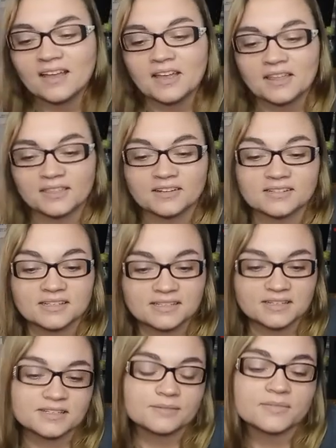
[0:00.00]
There's a
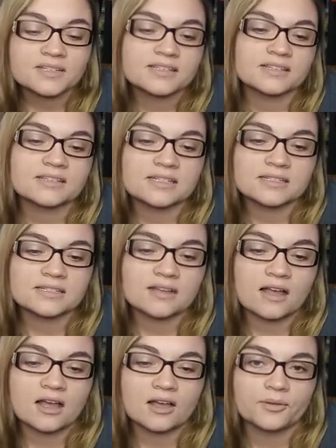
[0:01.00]
system that Sensi's
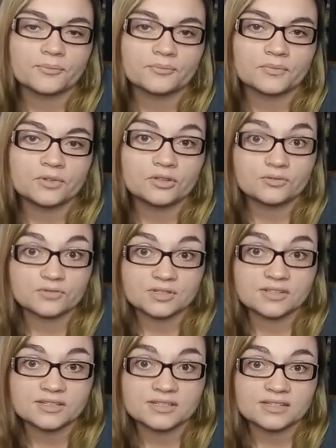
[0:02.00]

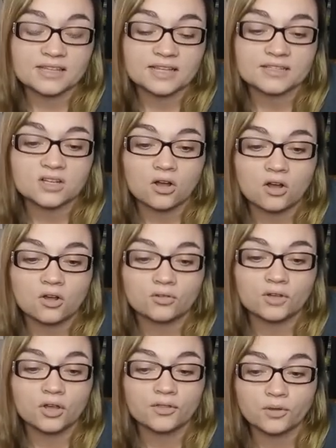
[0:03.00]
uses that's
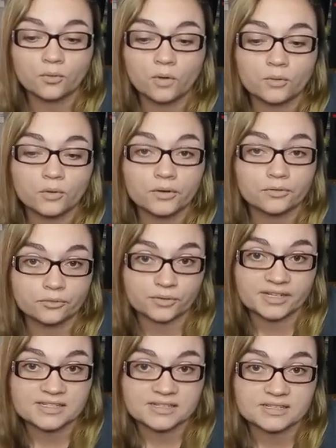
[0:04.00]
called the
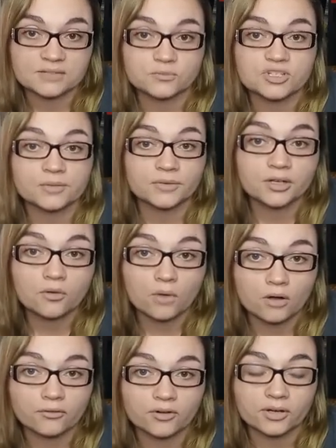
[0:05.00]
113 system, which I'm going to go
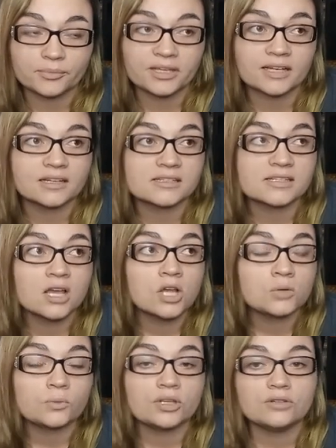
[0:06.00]
over because
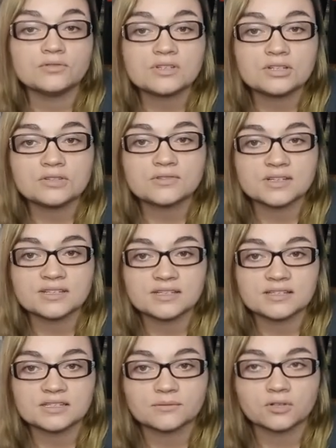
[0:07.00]
we used to use a
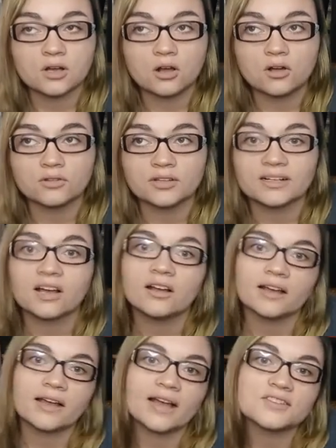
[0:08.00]
system called, it
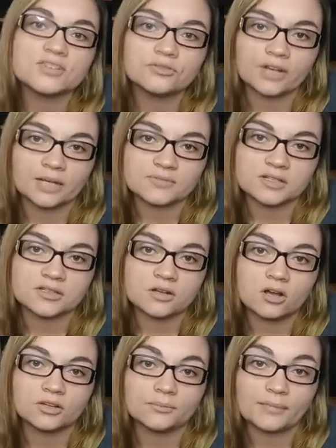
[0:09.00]
has two names. It's
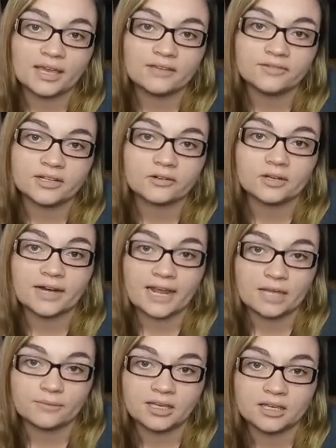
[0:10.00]
called Mava or
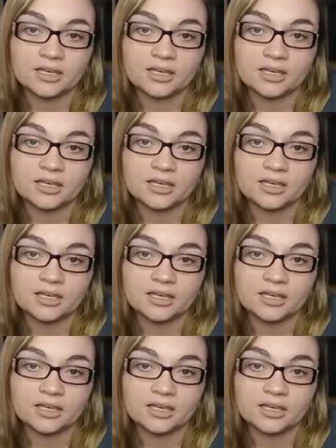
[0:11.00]
Amy.